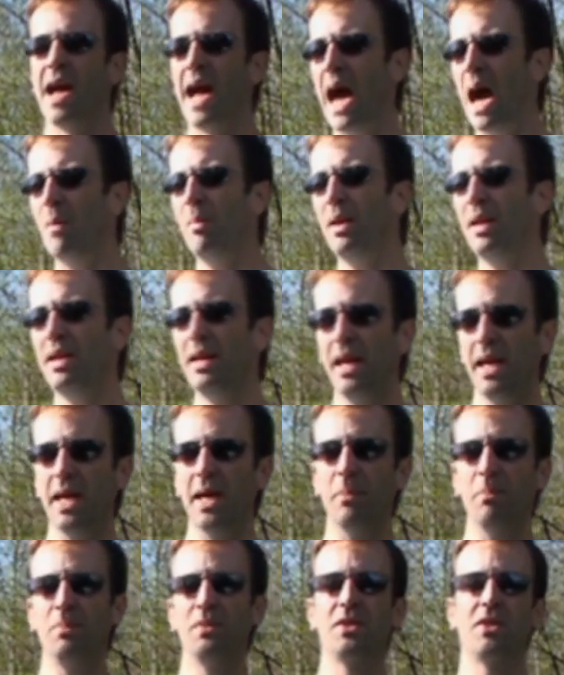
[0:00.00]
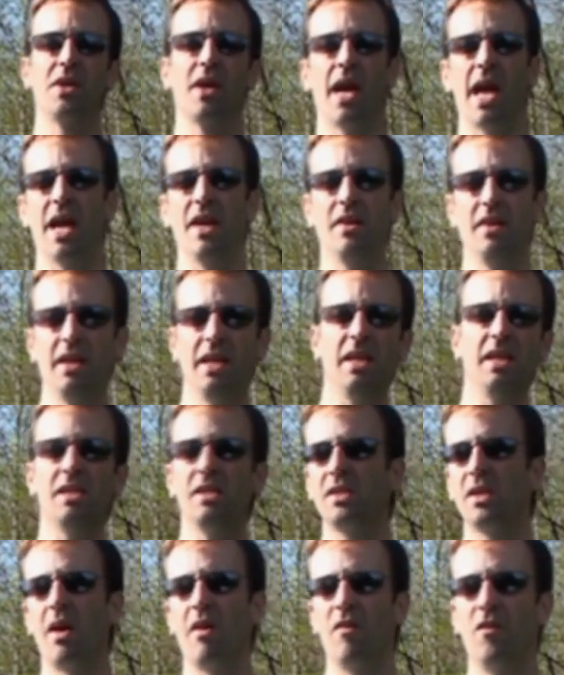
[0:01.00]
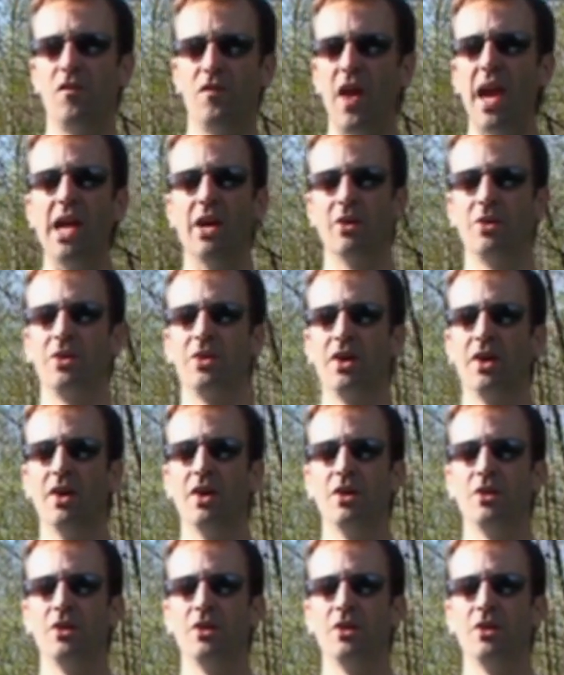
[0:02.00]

how many hips and knees failed